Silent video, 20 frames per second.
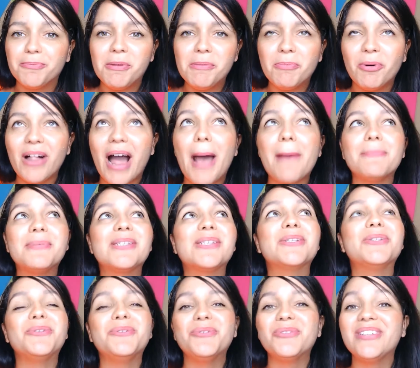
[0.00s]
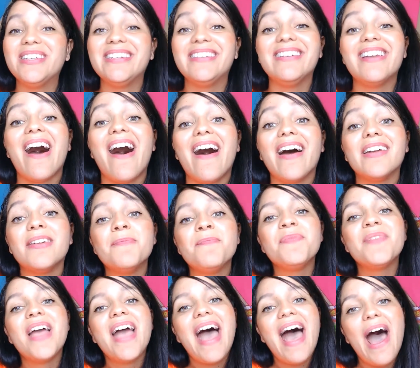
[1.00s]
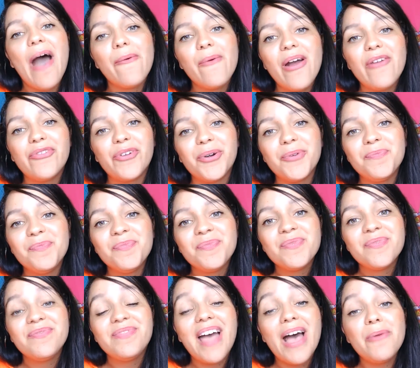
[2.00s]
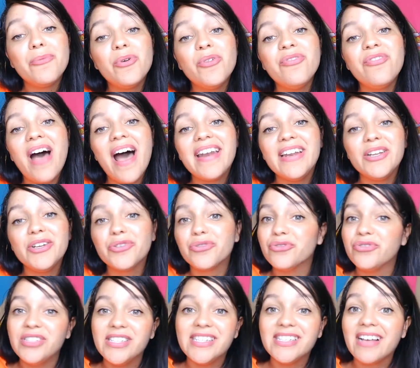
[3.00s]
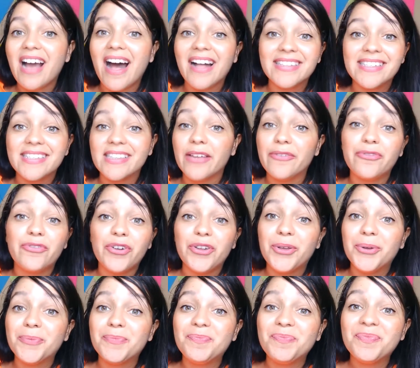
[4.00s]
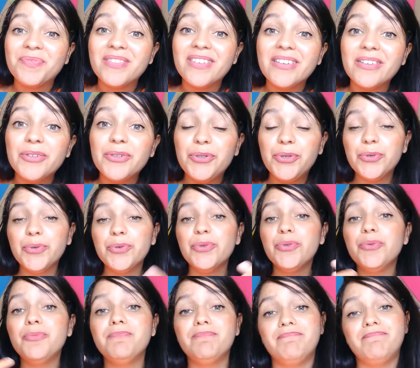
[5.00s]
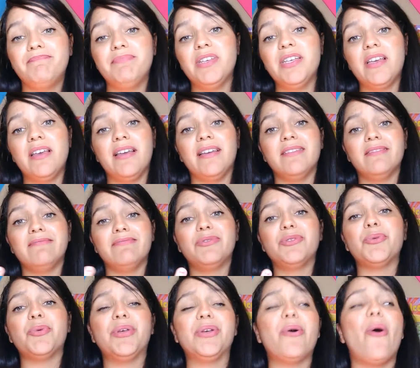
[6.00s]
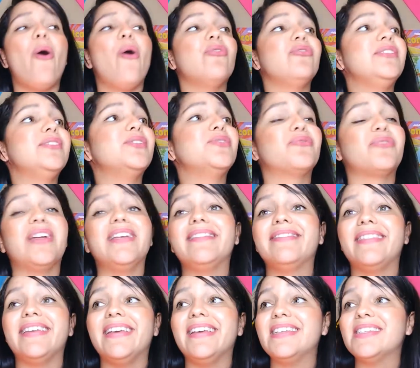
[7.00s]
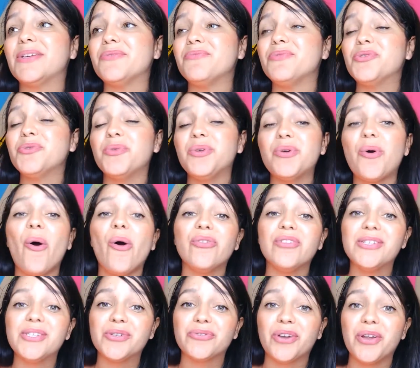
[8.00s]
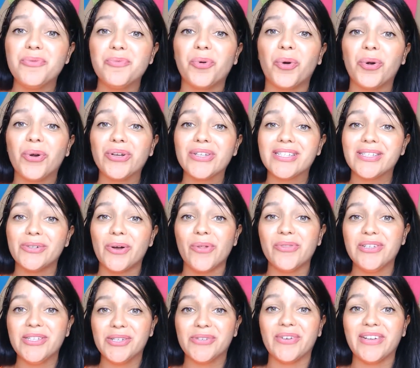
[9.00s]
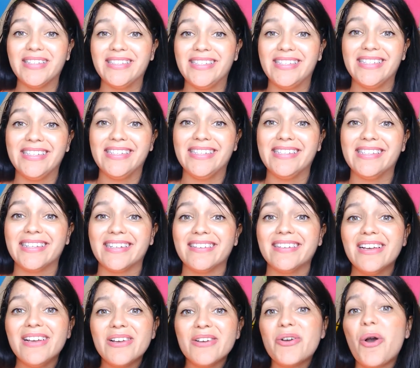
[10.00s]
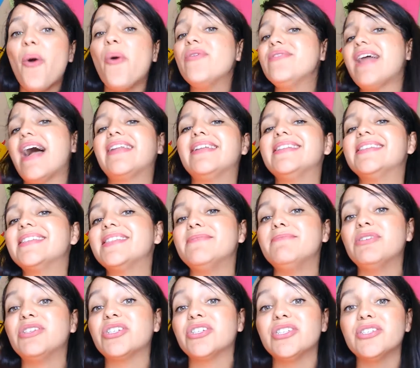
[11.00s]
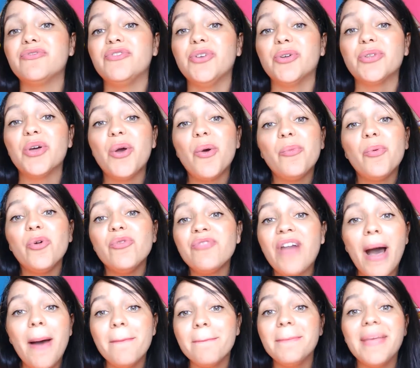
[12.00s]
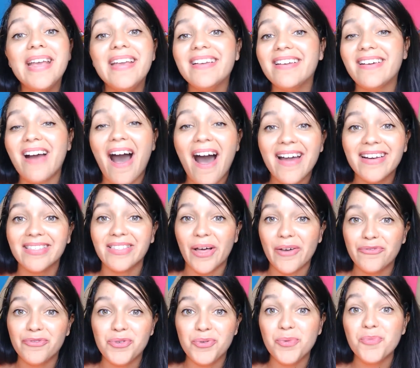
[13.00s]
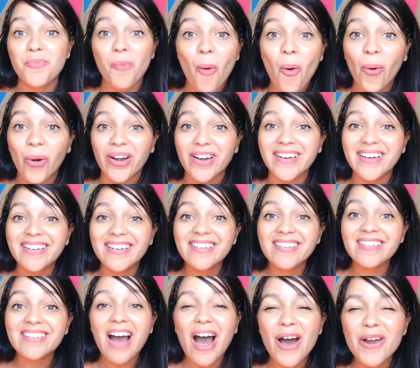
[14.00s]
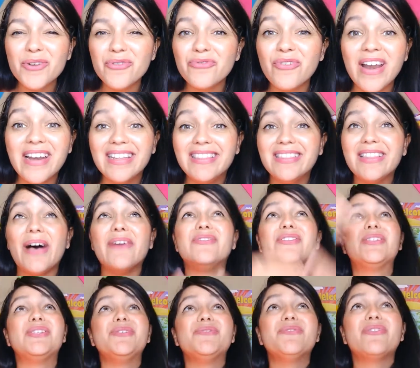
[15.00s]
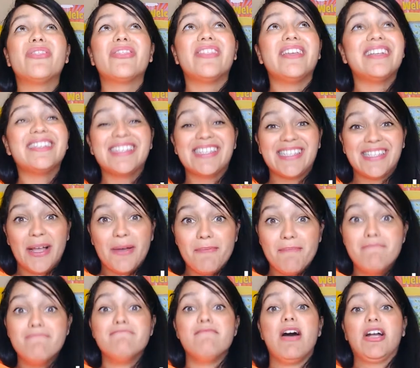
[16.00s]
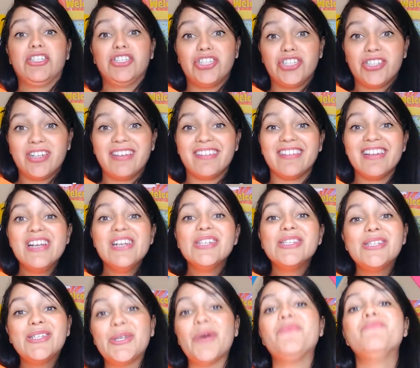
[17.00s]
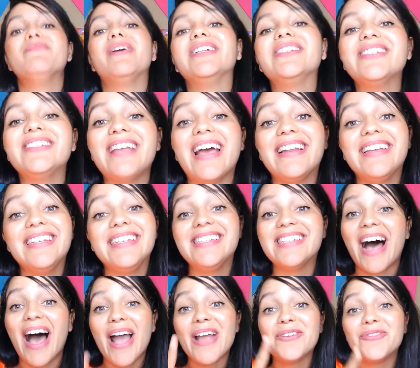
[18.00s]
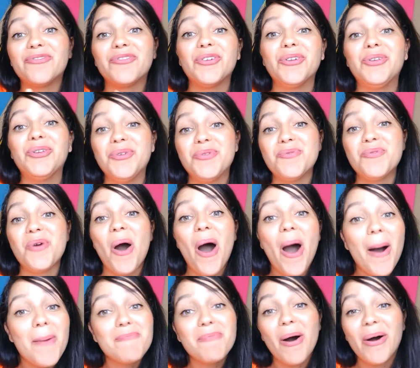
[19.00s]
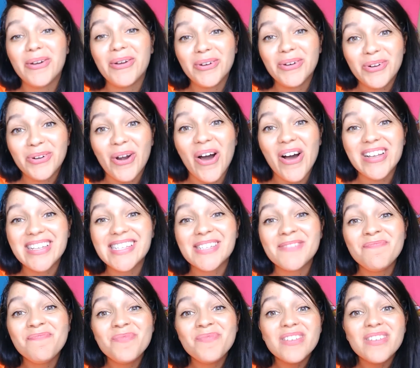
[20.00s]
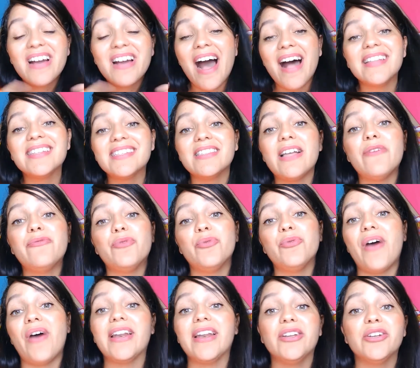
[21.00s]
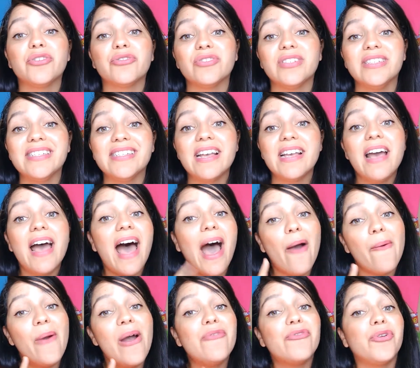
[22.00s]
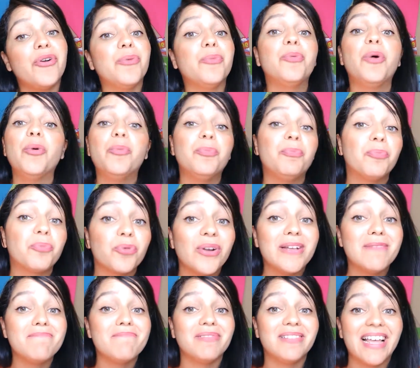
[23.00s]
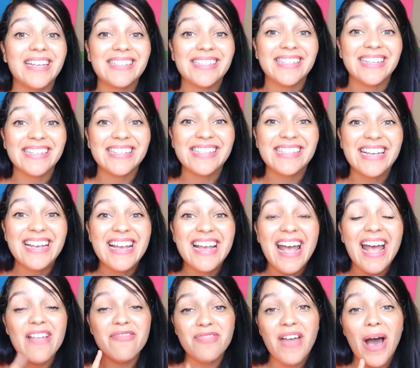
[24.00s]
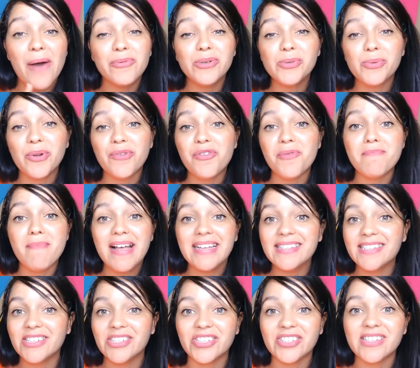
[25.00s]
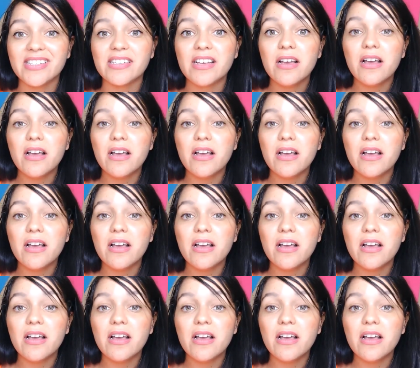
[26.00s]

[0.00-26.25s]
people? Absolutely not. However, that will not increase God's love for you. You doing all these great things and doing all these great works and all these great deeds and going out into the missions field will not make God love you more. God already loves you this much, so much that he died for you up on a cross. God's love will not increase. However, it will bring blessings. And that was one of the messages.